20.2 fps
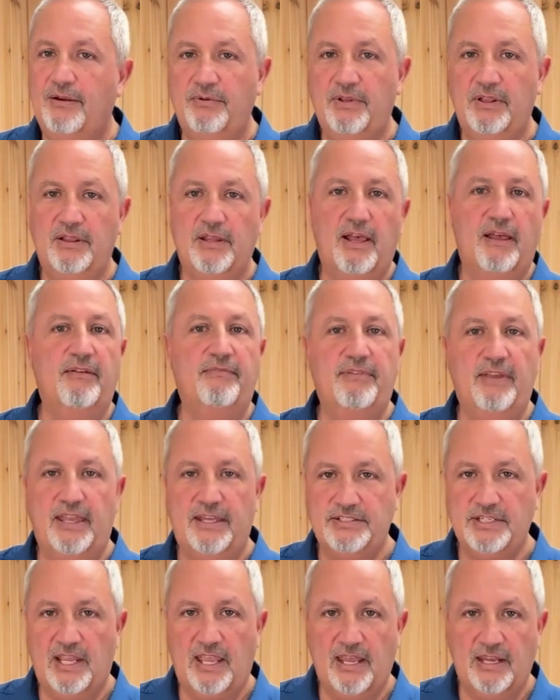We love
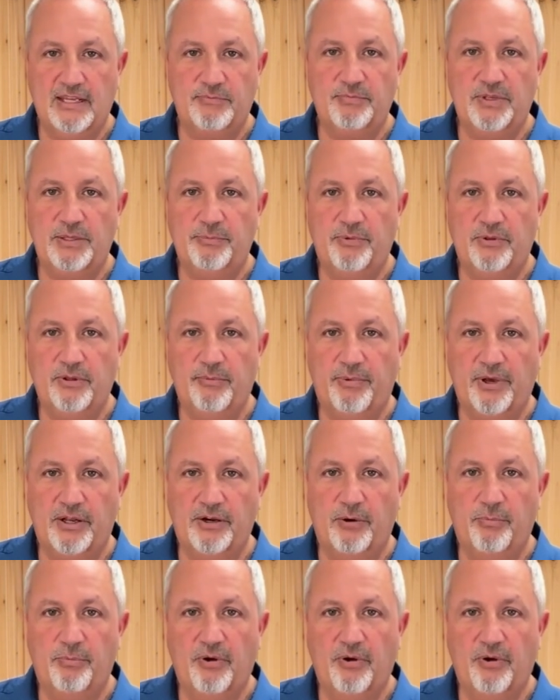educating people about our